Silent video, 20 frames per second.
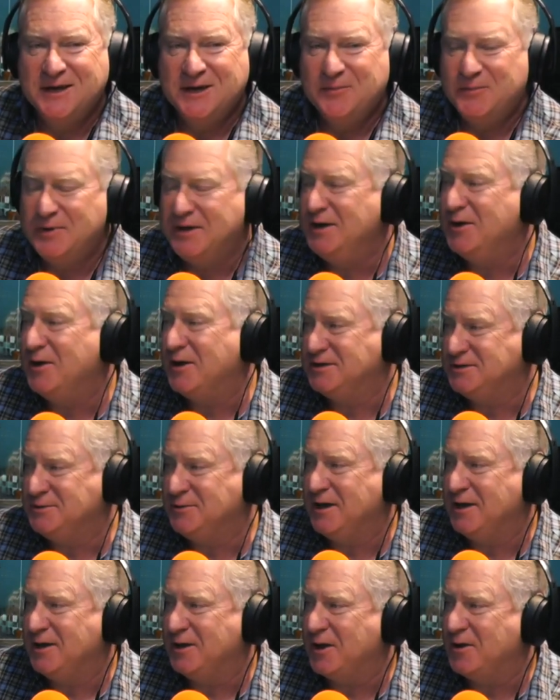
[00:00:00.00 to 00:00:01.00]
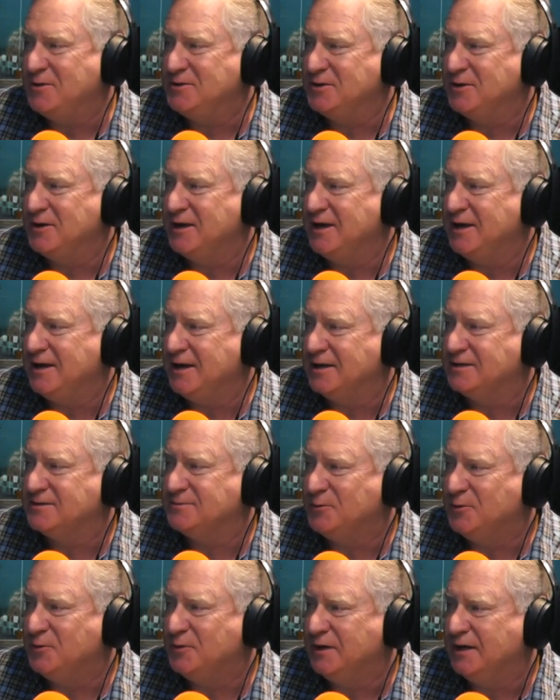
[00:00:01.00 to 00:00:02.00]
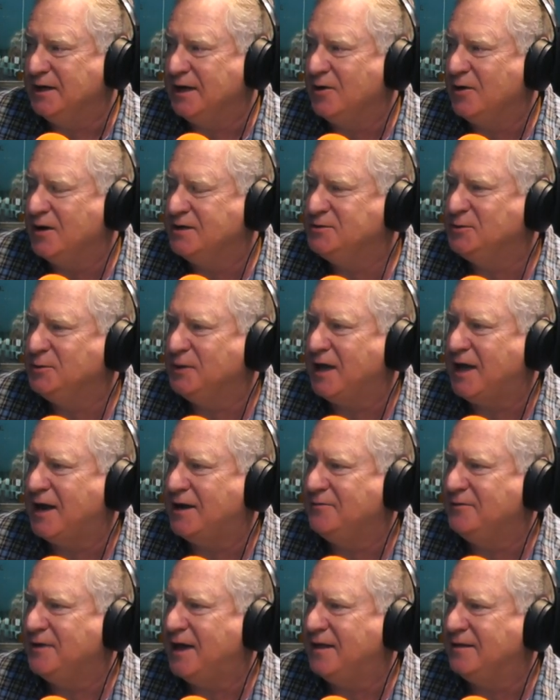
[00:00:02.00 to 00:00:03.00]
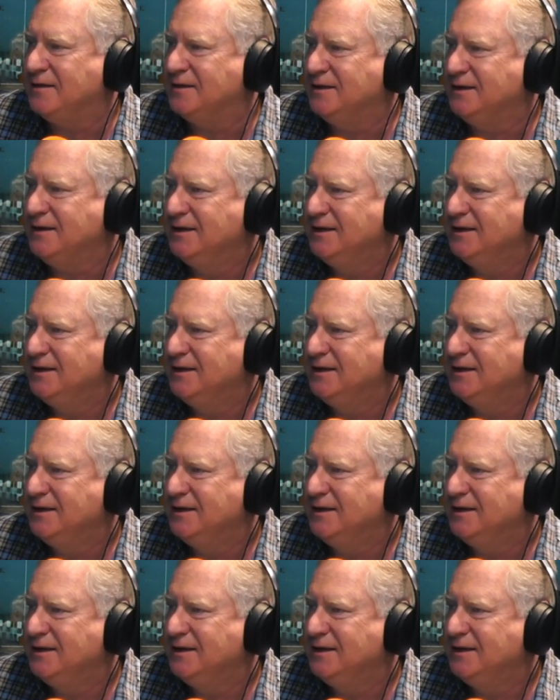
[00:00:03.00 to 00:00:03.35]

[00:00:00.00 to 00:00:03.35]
be nice to our coach on air next morning. And I took out of that that,